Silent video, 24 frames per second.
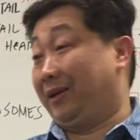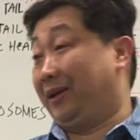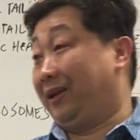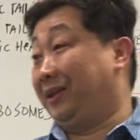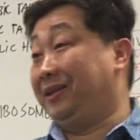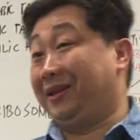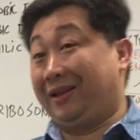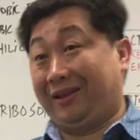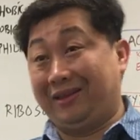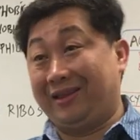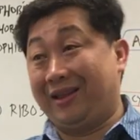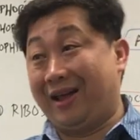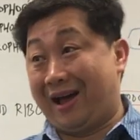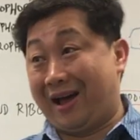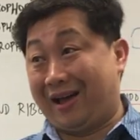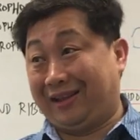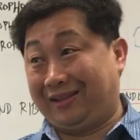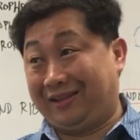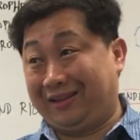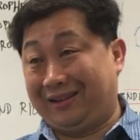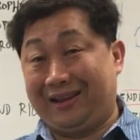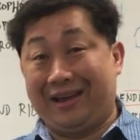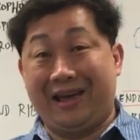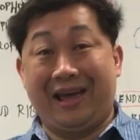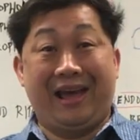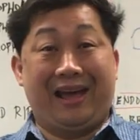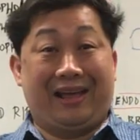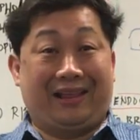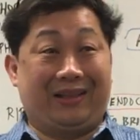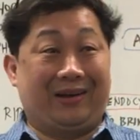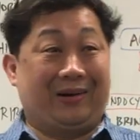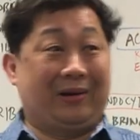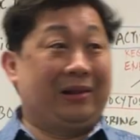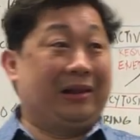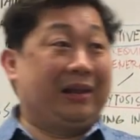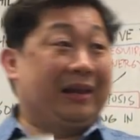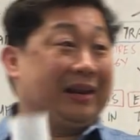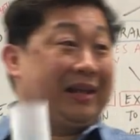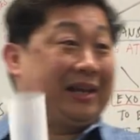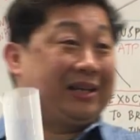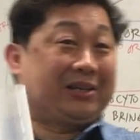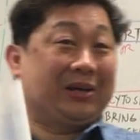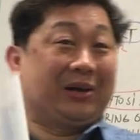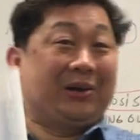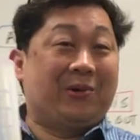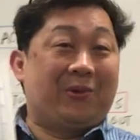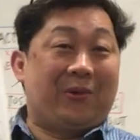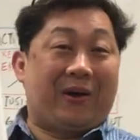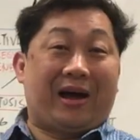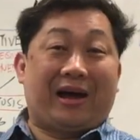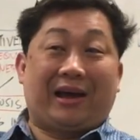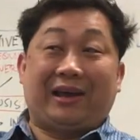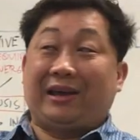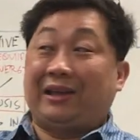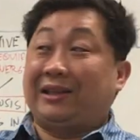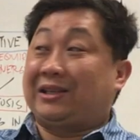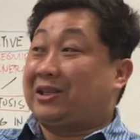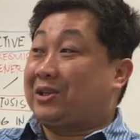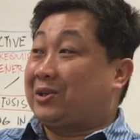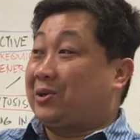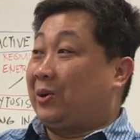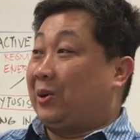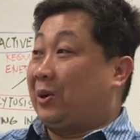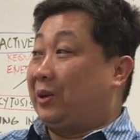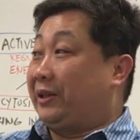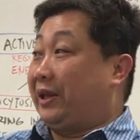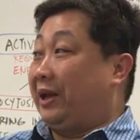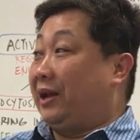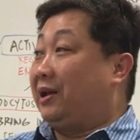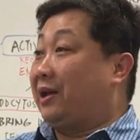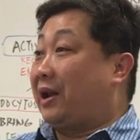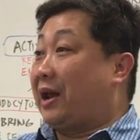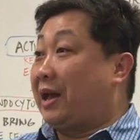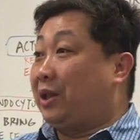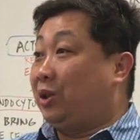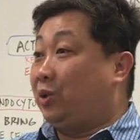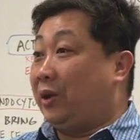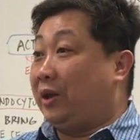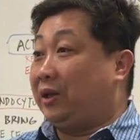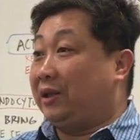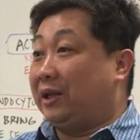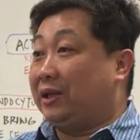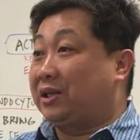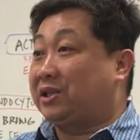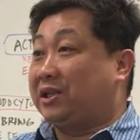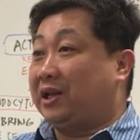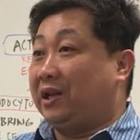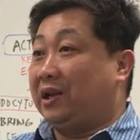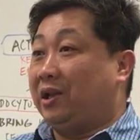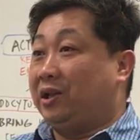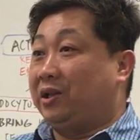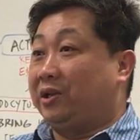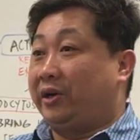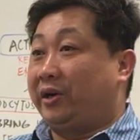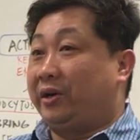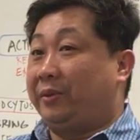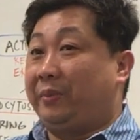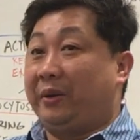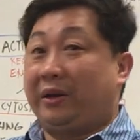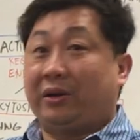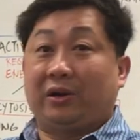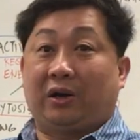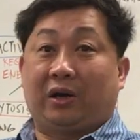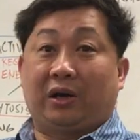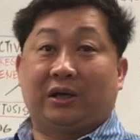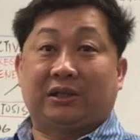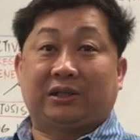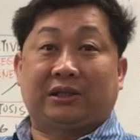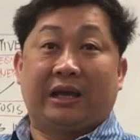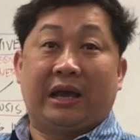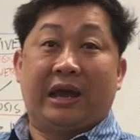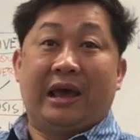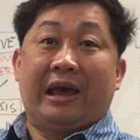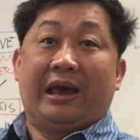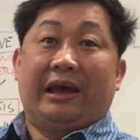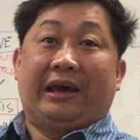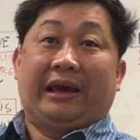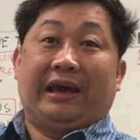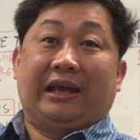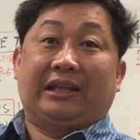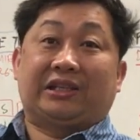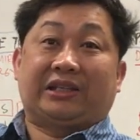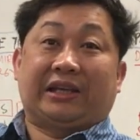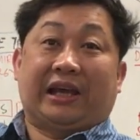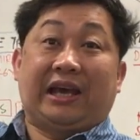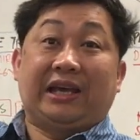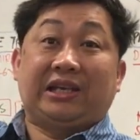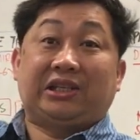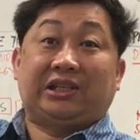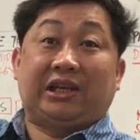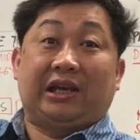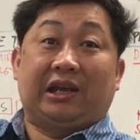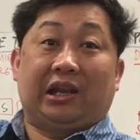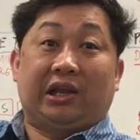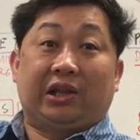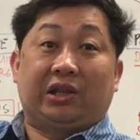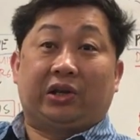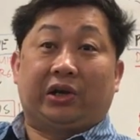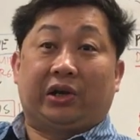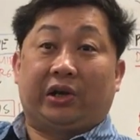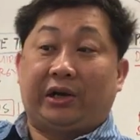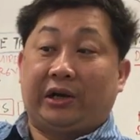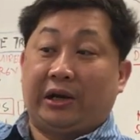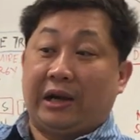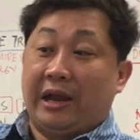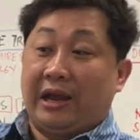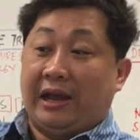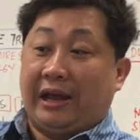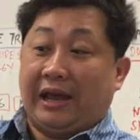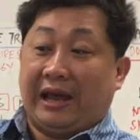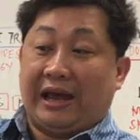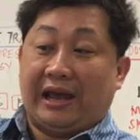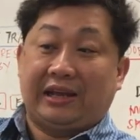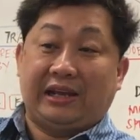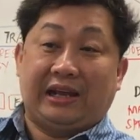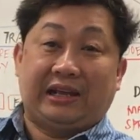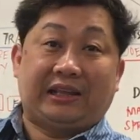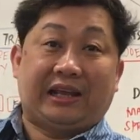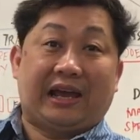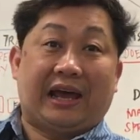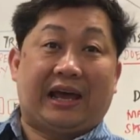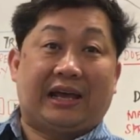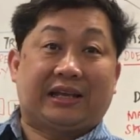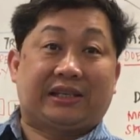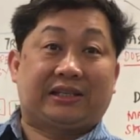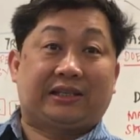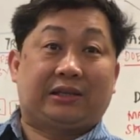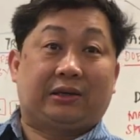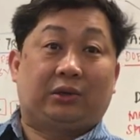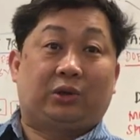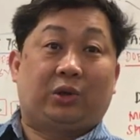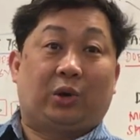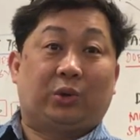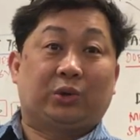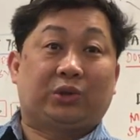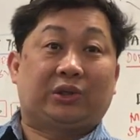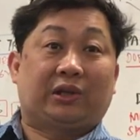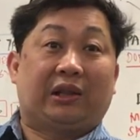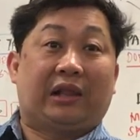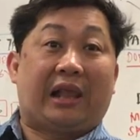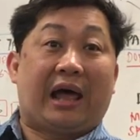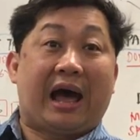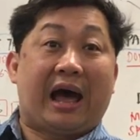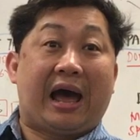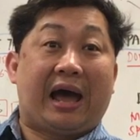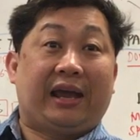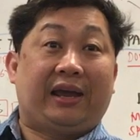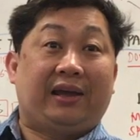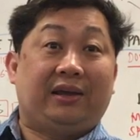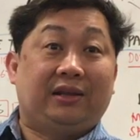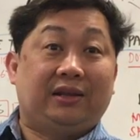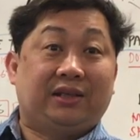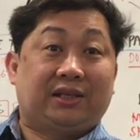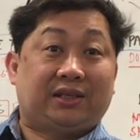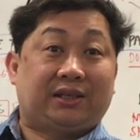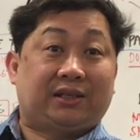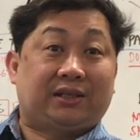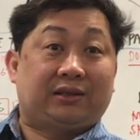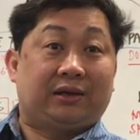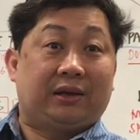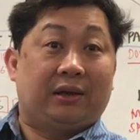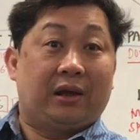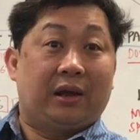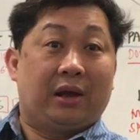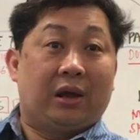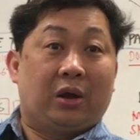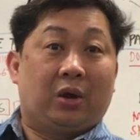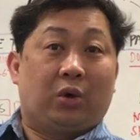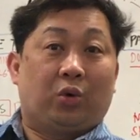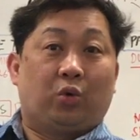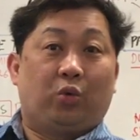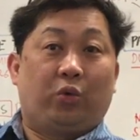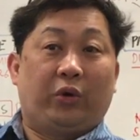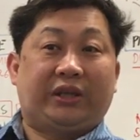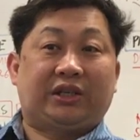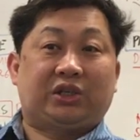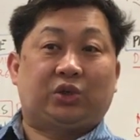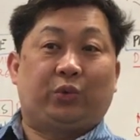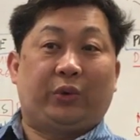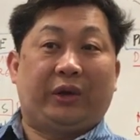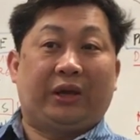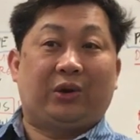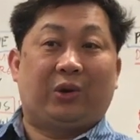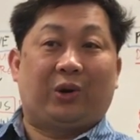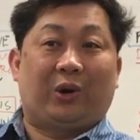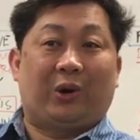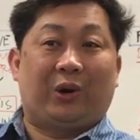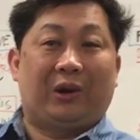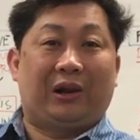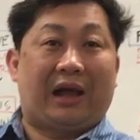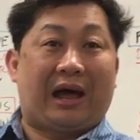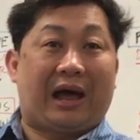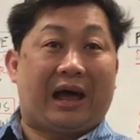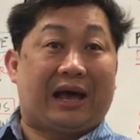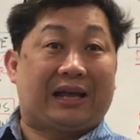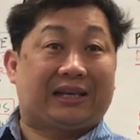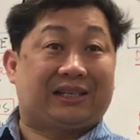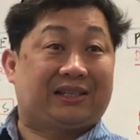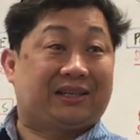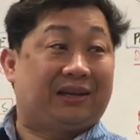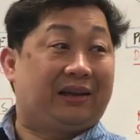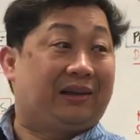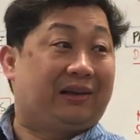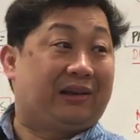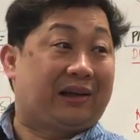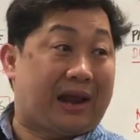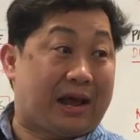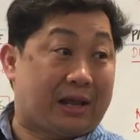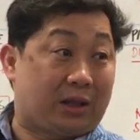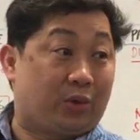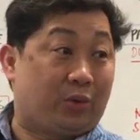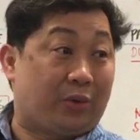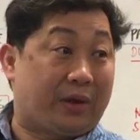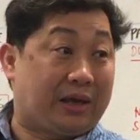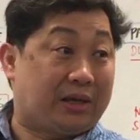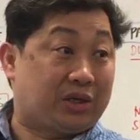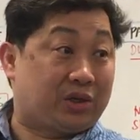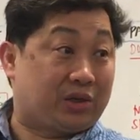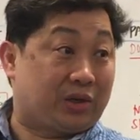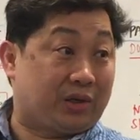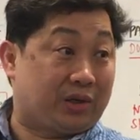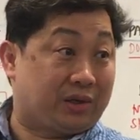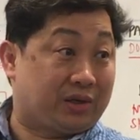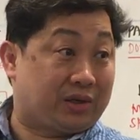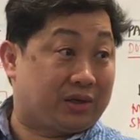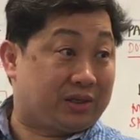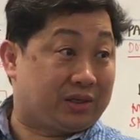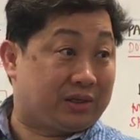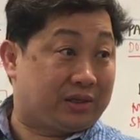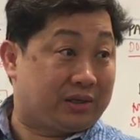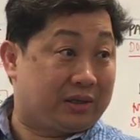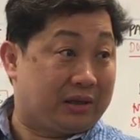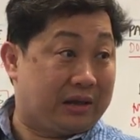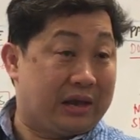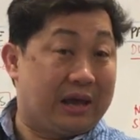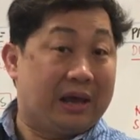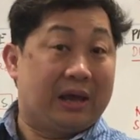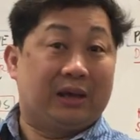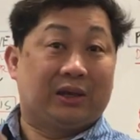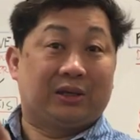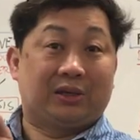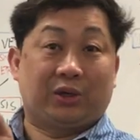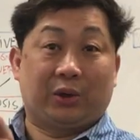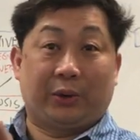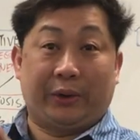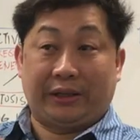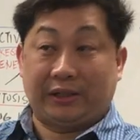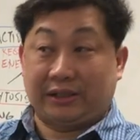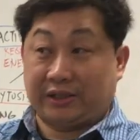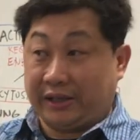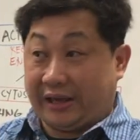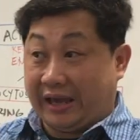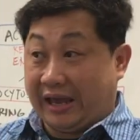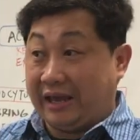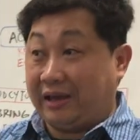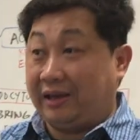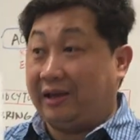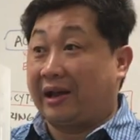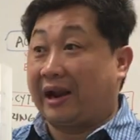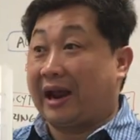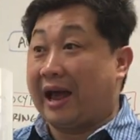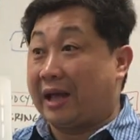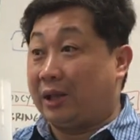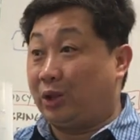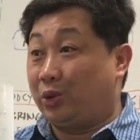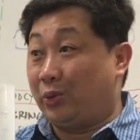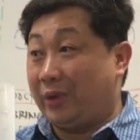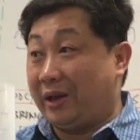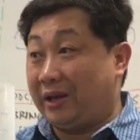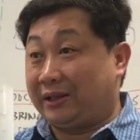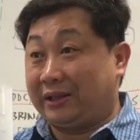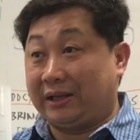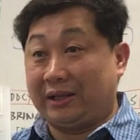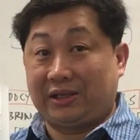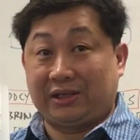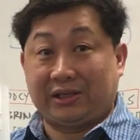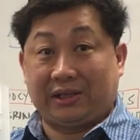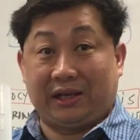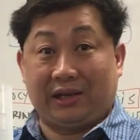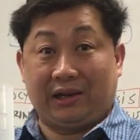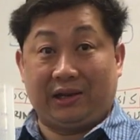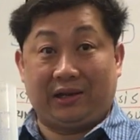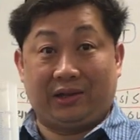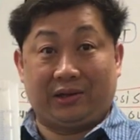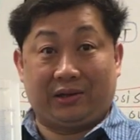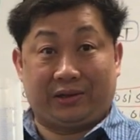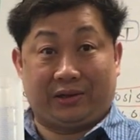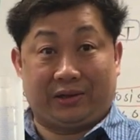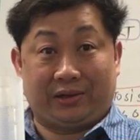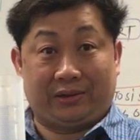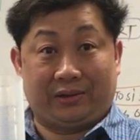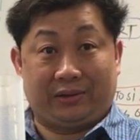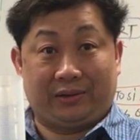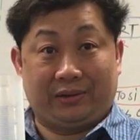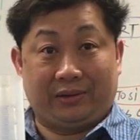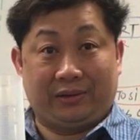It did not. The only reason why it's called a graduated cylinder because it's a cylinder and it has those lines which we call as graduations. So it's a graduated cylinder.